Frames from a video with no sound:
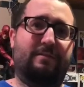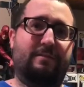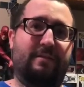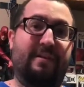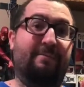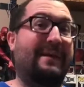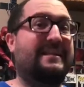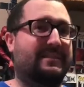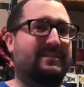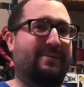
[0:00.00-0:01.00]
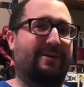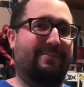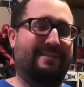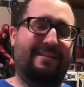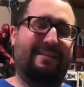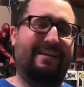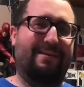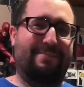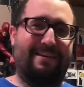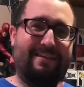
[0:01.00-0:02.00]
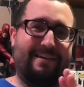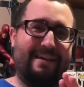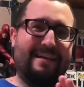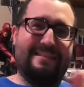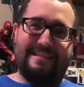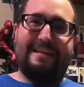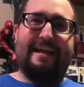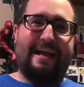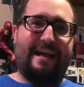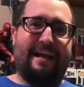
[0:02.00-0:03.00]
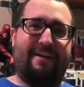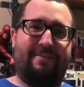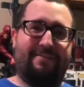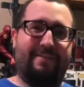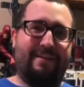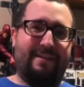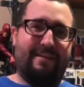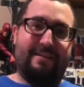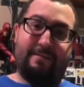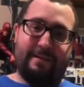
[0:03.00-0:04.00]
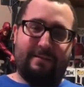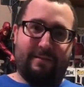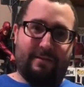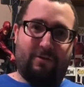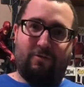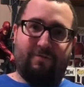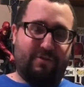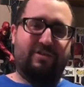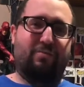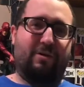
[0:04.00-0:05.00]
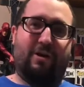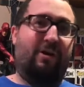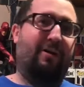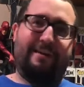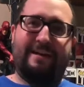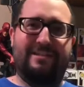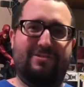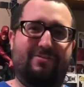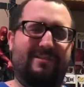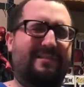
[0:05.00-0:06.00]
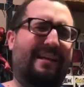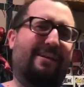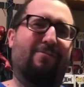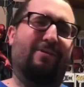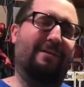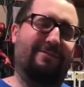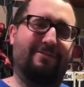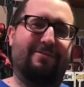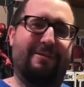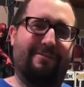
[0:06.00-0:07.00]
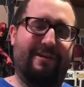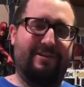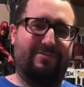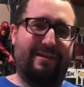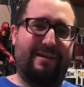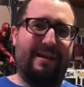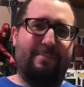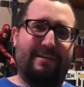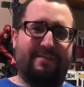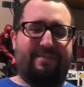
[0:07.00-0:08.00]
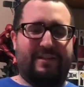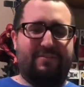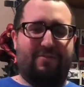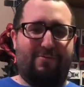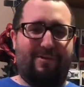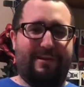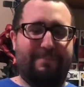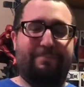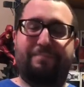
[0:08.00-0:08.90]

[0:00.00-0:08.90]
the Amazing Spider-Man, so think about it, did have the whole first one all in high school. The second one, he was already graduated, but they fast forwarded.